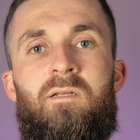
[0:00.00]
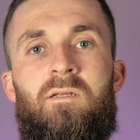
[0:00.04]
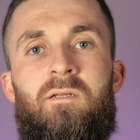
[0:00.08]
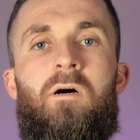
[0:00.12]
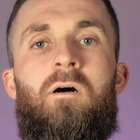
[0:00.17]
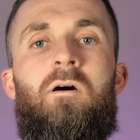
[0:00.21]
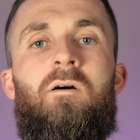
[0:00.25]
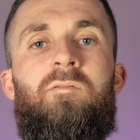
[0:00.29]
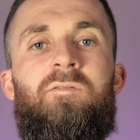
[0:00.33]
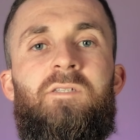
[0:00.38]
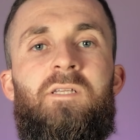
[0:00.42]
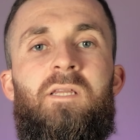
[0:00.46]

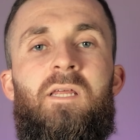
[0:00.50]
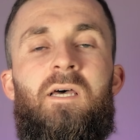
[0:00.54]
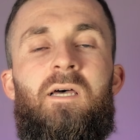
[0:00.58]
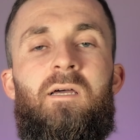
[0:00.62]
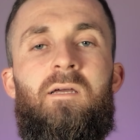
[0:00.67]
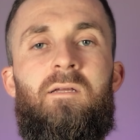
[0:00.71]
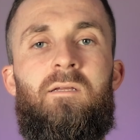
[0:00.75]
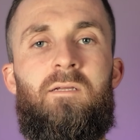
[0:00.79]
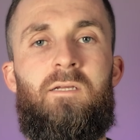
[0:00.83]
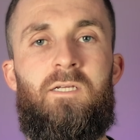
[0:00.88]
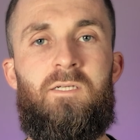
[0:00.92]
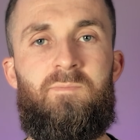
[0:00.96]
After
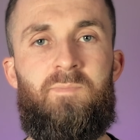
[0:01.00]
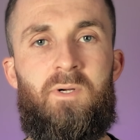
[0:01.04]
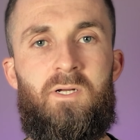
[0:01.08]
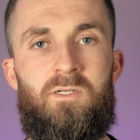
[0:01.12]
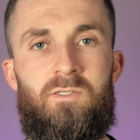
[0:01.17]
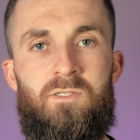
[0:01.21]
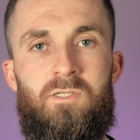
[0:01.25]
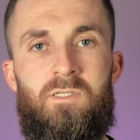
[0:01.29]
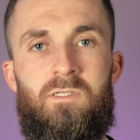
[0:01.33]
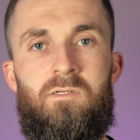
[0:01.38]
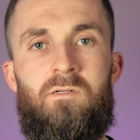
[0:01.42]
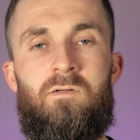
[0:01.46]
that, his
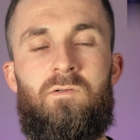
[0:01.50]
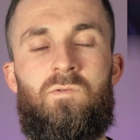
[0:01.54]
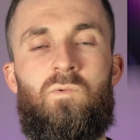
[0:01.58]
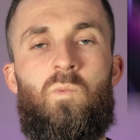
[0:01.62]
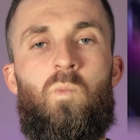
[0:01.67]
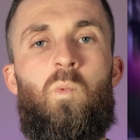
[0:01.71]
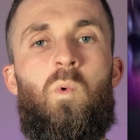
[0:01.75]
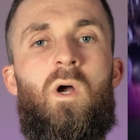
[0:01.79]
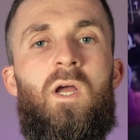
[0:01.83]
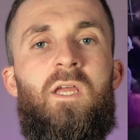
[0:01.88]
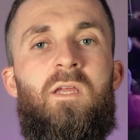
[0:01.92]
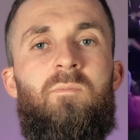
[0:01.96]
punches looked
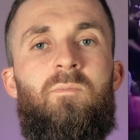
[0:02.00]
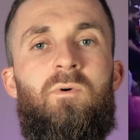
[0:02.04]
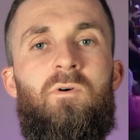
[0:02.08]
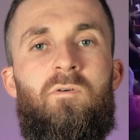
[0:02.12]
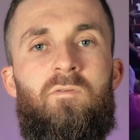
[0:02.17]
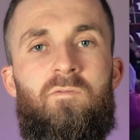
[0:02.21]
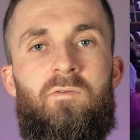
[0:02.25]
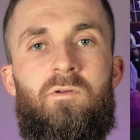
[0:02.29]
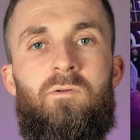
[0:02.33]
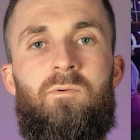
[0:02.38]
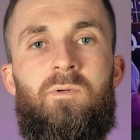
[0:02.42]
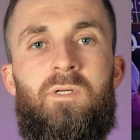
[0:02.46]
way more
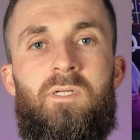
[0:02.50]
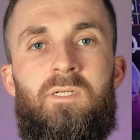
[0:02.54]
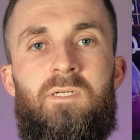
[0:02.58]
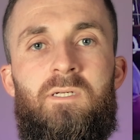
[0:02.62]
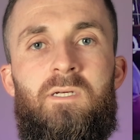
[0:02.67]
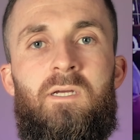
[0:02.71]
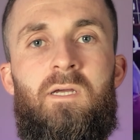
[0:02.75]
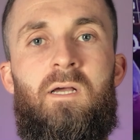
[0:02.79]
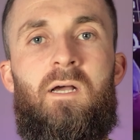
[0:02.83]
fluid